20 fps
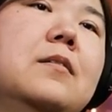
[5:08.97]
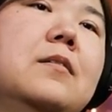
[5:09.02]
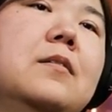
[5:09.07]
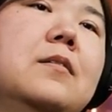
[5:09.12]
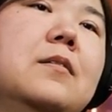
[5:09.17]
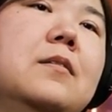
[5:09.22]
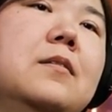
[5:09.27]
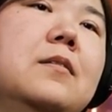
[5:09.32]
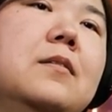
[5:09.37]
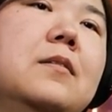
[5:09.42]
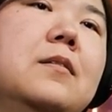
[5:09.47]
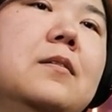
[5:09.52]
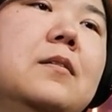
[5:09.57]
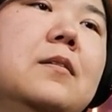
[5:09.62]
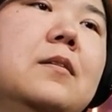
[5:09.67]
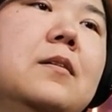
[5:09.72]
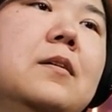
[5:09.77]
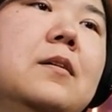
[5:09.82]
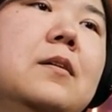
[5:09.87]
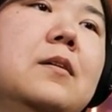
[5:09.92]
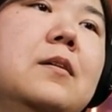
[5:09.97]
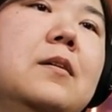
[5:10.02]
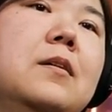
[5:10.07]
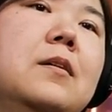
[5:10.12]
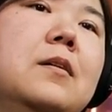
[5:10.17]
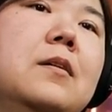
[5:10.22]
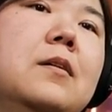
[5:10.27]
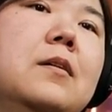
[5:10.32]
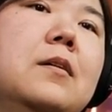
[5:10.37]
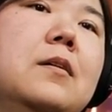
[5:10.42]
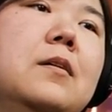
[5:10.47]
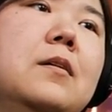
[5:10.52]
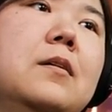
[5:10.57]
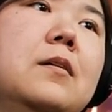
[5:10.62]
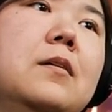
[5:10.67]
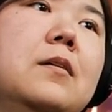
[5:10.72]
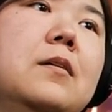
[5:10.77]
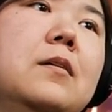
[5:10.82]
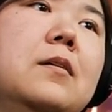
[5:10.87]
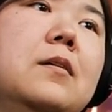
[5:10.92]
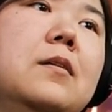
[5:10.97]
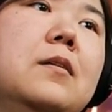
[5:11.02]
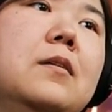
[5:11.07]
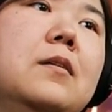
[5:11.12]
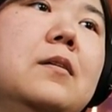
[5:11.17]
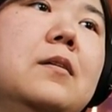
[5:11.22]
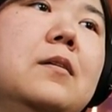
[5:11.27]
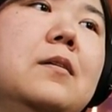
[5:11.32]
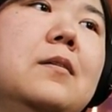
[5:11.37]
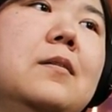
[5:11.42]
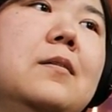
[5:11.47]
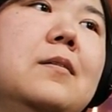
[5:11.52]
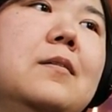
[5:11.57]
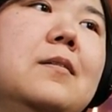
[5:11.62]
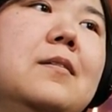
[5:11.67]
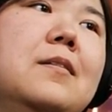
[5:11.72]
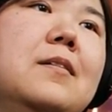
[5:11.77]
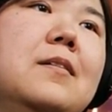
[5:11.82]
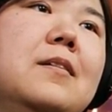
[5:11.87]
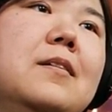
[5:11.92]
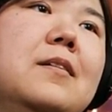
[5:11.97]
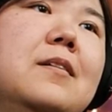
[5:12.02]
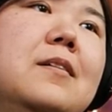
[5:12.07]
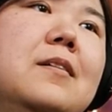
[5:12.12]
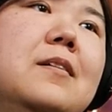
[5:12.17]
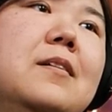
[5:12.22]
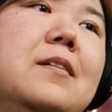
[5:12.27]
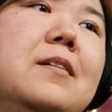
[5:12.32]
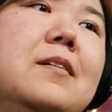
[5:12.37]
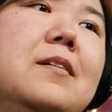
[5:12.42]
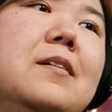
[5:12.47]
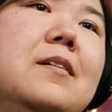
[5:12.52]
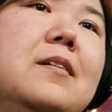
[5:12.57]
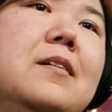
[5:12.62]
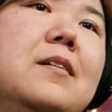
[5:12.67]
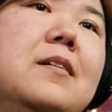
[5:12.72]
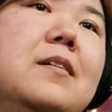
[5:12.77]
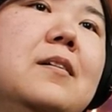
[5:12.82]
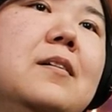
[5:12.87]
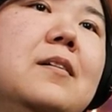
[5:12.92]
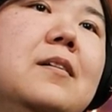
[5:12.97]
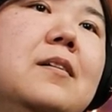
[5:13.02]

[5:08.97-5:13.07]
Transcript: (no one is talking)